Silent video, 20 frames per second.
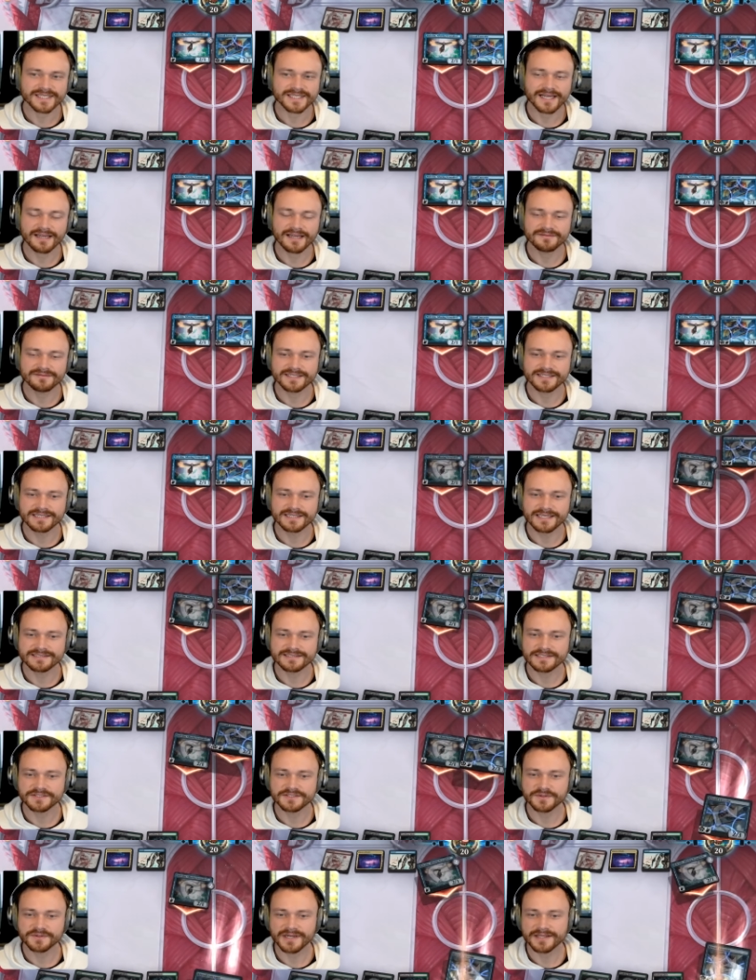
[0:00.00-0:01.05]
I haven't seen Is
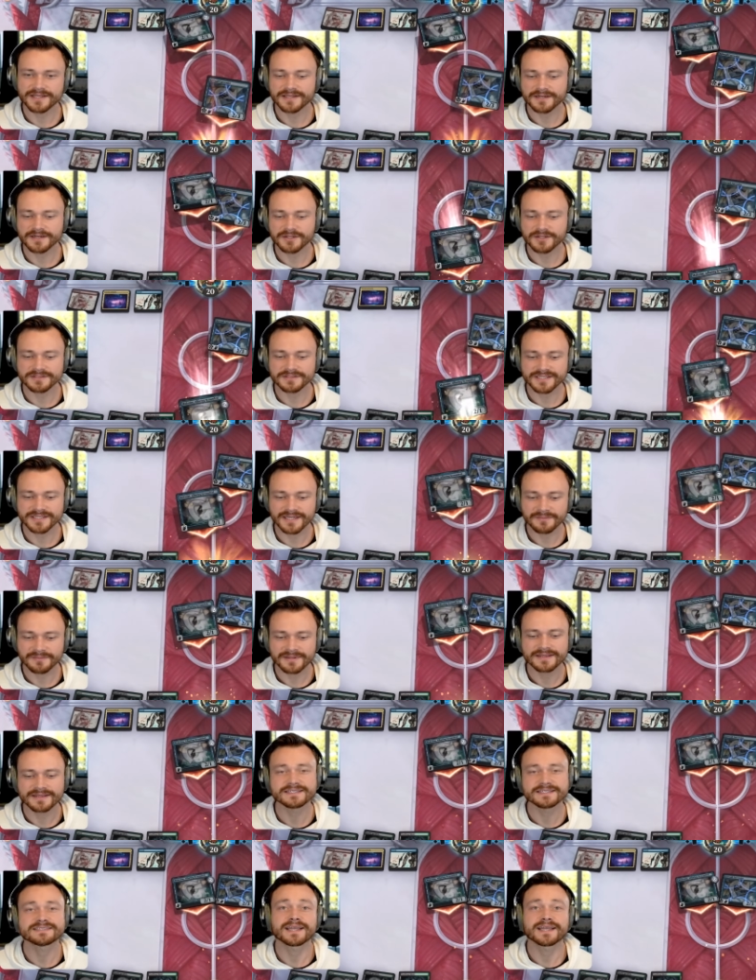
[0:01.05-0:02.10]
It do anything in a long time.
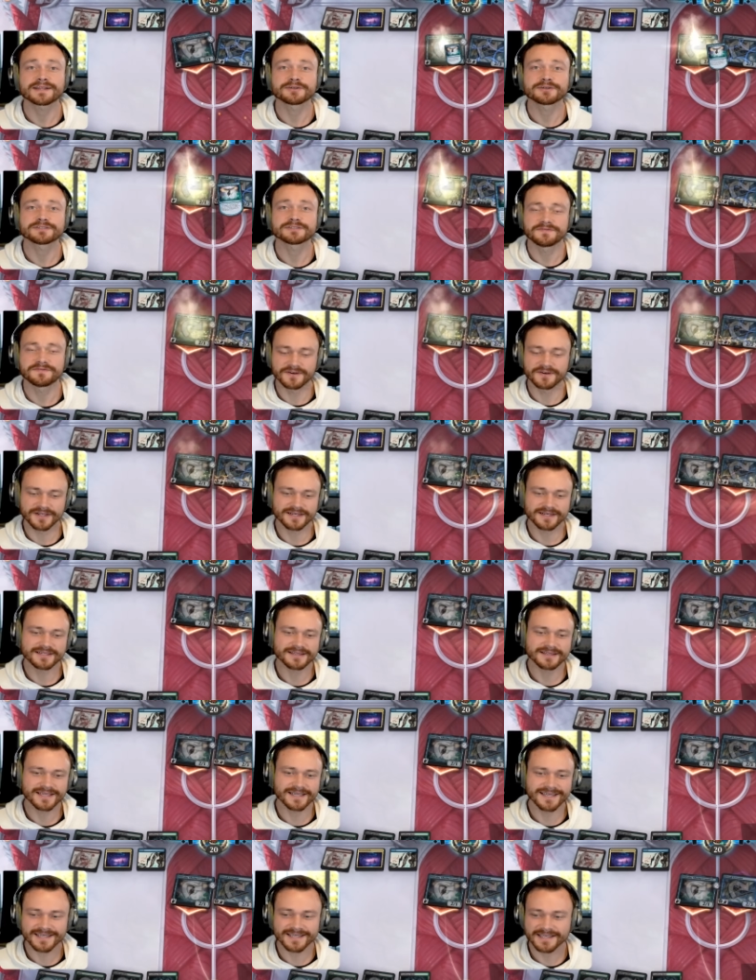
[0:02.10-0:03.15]
This deck looks fun.
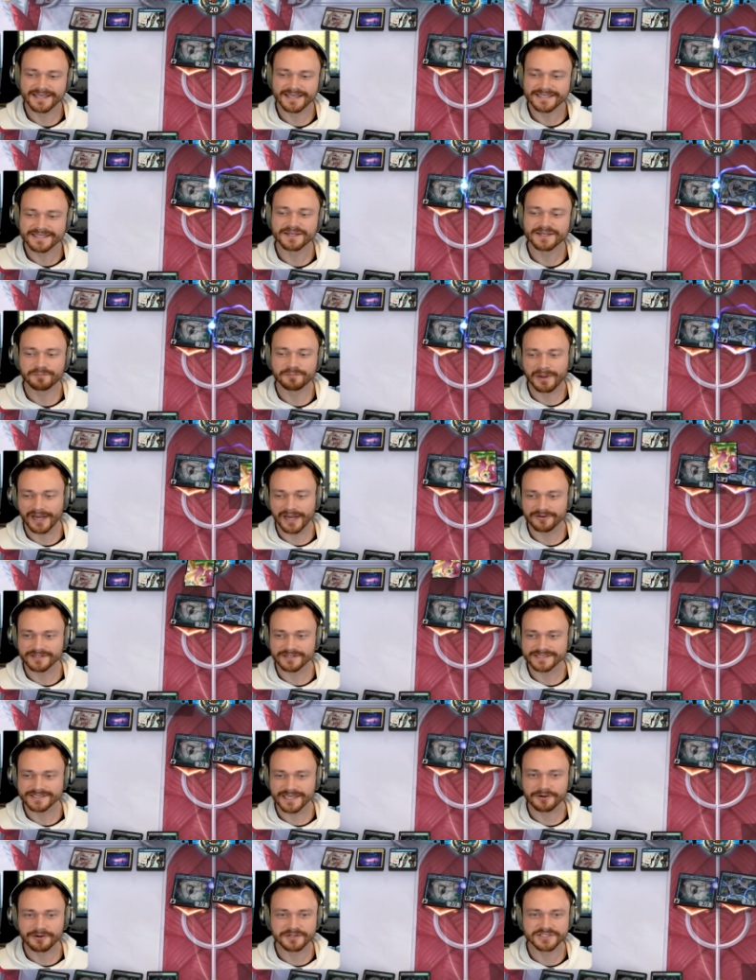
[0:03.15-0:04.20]
Like, Is It
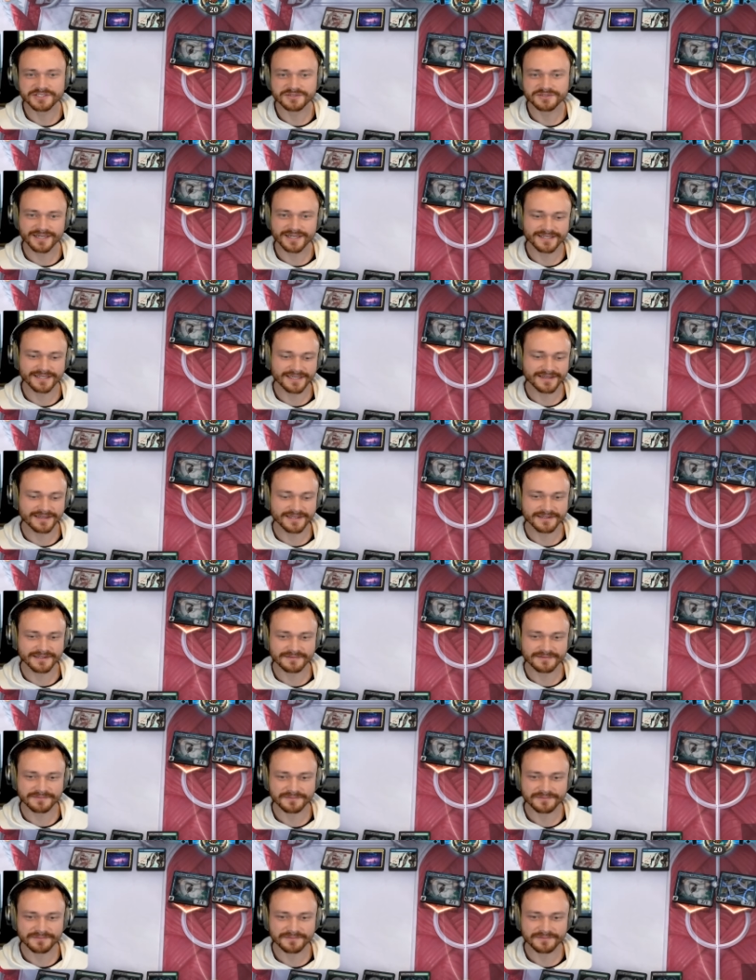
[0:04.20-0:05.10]
Pirates? How could you not like that?